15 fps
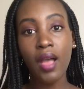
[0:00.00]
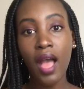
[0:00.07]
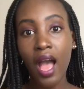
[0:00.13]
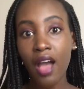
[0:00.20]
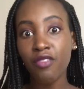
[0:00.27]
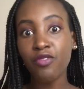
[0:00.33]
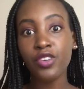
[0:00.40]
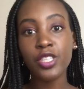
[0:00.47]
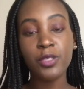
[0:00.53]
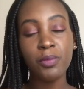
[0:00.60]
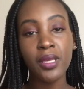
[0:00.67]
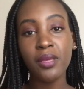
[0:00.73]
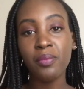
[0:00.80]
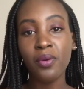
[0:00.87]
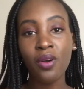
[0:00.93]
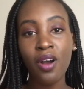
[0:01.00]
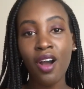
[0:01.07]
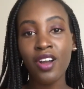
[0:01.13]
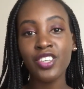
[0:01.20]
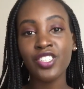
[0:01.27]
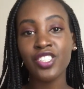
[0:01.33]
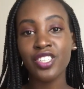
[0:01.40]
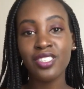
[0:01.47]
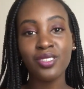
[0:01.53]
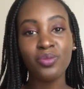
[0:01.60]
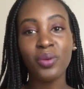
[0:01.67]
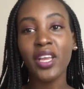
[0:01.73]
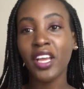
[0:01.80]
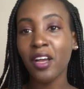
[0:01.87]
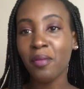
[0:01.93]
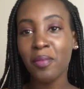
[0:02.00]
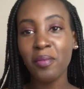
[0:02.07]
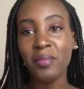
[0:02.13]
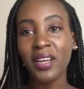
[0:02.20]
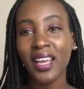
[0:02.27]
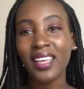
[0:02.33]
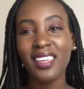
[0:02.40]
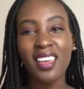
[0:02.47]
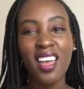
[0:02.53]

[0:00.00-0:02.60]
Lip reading: average people can't just wake up and be like,